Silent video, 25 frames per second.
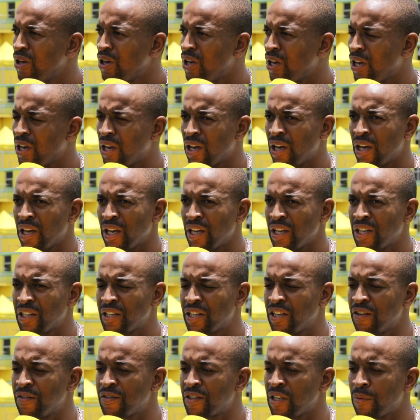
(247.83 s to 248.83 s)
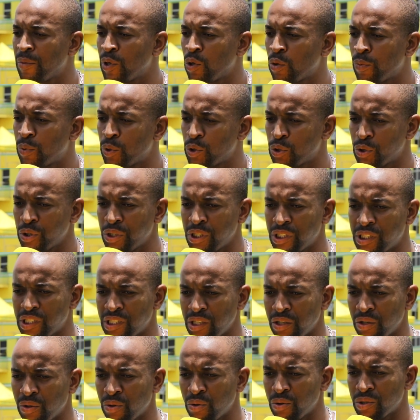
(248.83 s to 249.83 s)
It gives them an
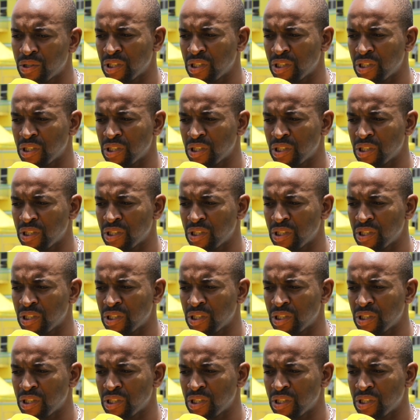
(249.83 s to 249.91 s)
opportunity.